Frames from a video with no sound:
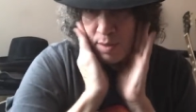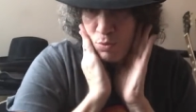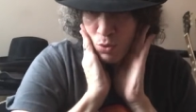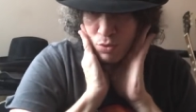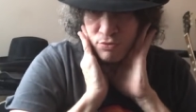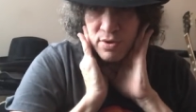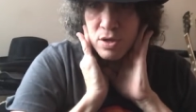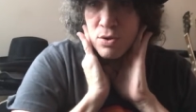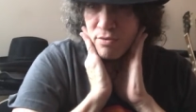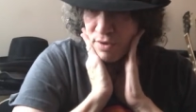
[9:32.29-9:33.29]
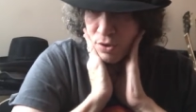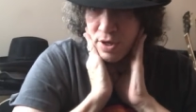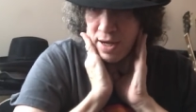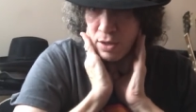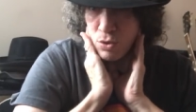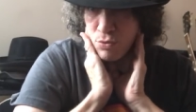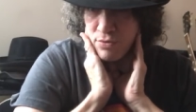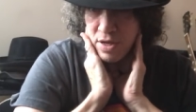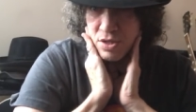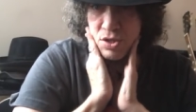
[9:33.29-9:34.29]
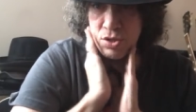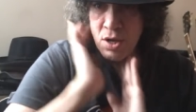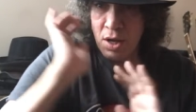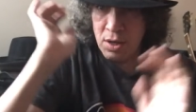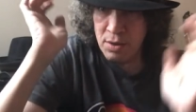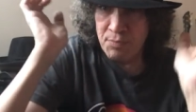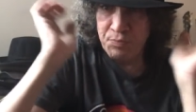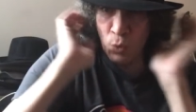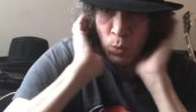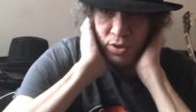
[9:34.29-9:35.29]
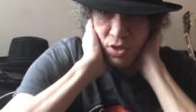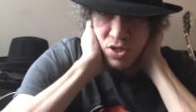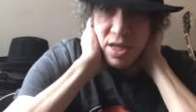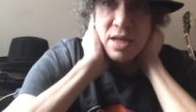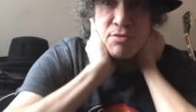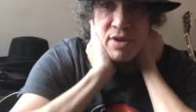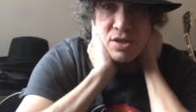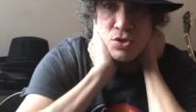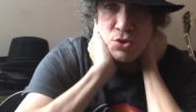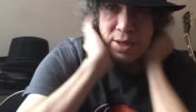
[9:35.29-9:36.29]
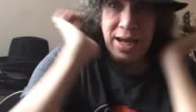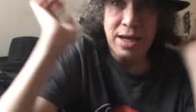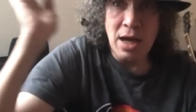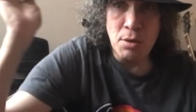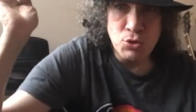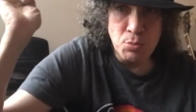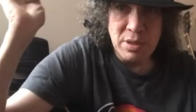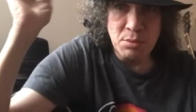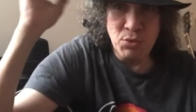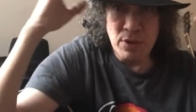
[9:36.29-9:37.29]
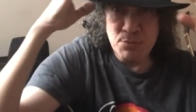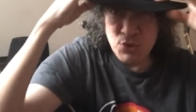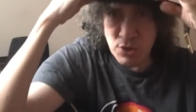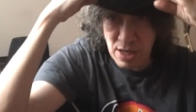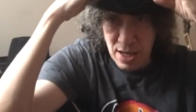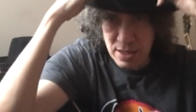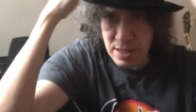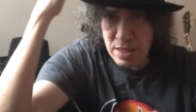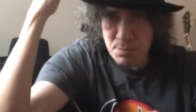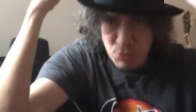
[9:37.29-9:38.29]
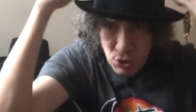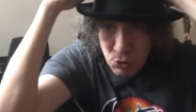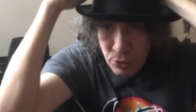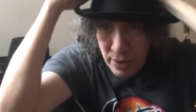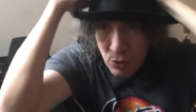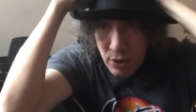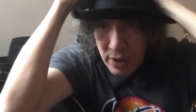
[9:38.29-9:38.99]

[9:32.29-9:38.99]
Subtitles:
People who are very, very narrow faces. With the skinny faces, you cannot do big brims. You got to keep the crown